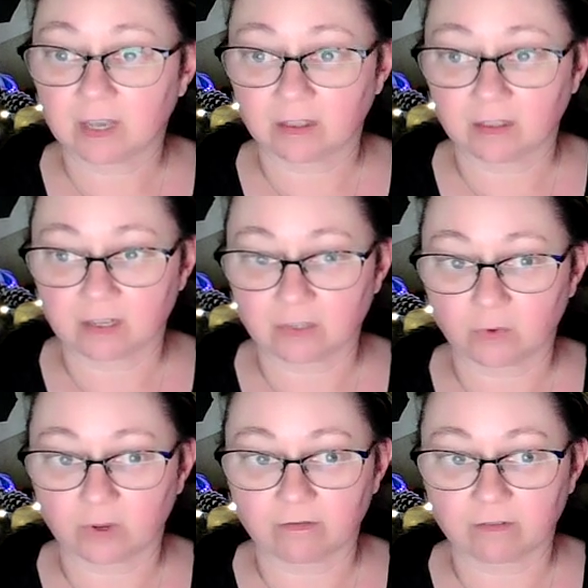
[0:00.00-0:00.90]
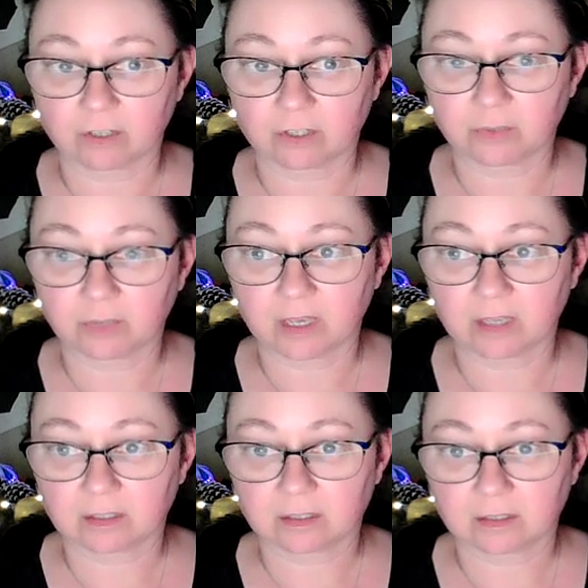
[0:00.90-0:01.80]
and thus win first
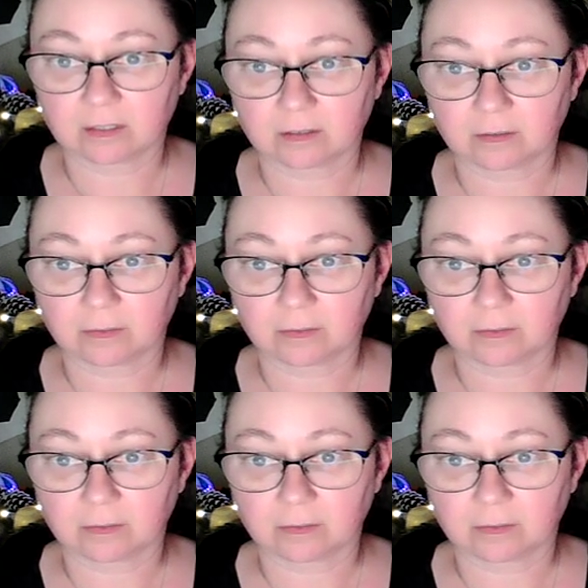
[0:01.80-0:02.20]
place."